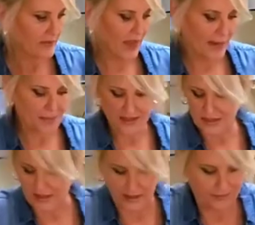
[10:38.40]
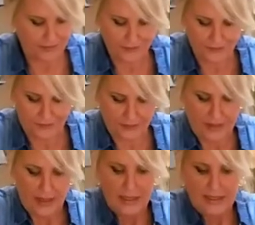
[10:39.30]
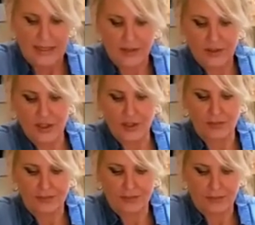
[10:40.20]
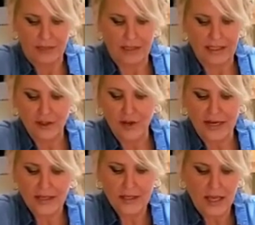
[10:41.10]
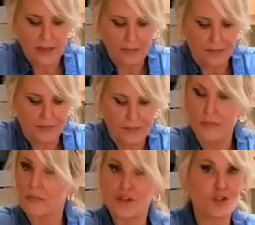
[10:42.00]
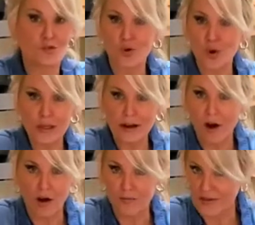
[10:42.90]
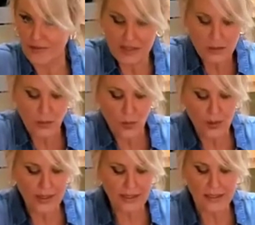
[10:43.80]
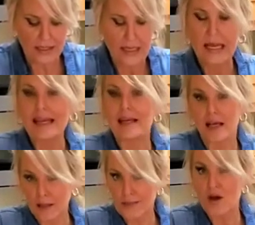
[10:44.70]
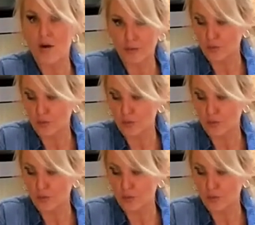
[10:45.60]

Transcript: that biscuit. Now to clean your hands up, just roll it off. At this point, it comes off